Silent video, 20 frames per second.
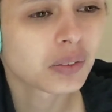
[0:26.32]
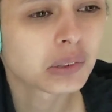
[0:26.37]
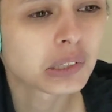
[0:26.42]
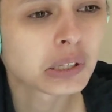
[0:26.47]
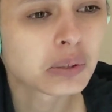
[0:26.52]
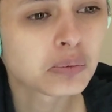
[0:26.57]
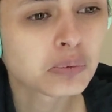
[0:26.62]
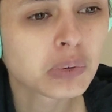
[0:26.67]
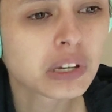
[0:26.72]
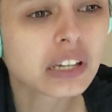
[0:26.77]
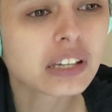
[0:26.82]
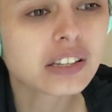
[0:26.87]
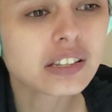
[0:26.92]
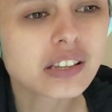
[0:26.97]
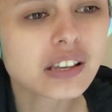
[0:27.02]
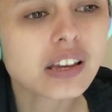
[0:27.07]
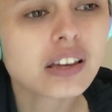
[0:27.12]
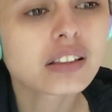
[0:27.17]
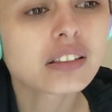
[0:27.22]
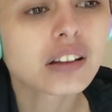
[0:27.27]
it makes
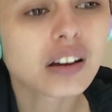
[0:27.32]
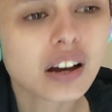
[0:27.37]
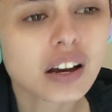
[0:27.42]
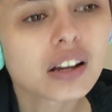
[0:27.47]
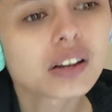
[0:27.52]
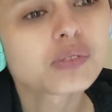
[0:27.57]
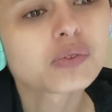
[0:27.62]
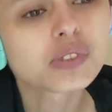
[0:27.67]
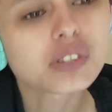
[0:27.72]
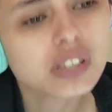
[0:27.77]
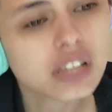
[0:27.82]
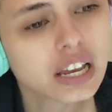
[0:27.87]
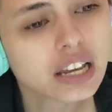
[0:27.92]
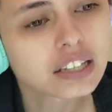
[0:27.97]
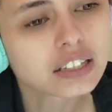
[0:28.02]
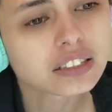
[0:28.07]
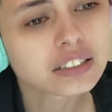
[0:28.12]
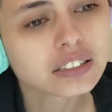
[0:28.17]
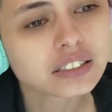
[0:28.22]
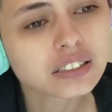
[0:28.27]
a lot of
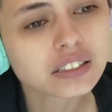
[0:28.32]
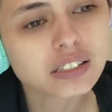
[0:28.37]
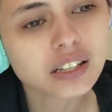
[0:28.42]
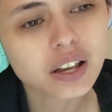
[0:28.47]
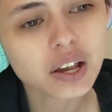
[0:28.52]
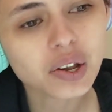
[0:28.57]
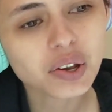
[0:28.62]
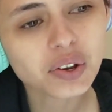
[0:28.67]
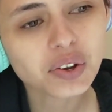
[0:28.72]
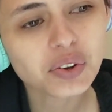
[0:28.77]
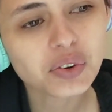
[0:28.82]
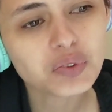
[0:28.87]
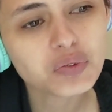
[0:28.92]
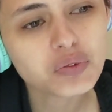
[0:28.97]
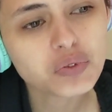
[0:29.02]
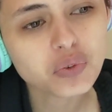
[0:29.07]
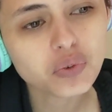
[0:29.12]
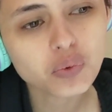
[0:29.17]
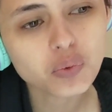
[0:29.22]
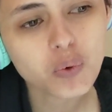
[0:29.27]
sense
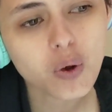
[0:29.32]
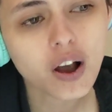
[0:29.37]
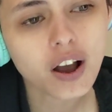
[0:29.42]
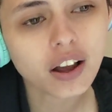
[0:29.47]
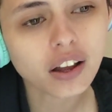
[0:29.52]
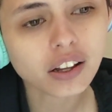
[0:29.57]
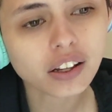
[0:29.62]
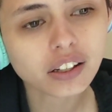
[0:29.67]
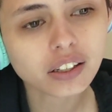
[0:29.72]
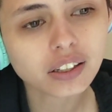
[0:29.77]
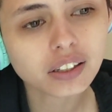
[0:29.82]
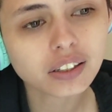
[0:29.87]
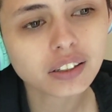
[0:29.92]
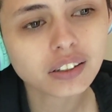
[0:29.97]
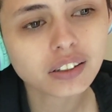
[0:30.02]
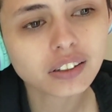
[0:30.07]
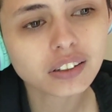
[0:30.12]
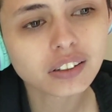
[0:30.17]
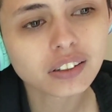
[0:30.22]
of why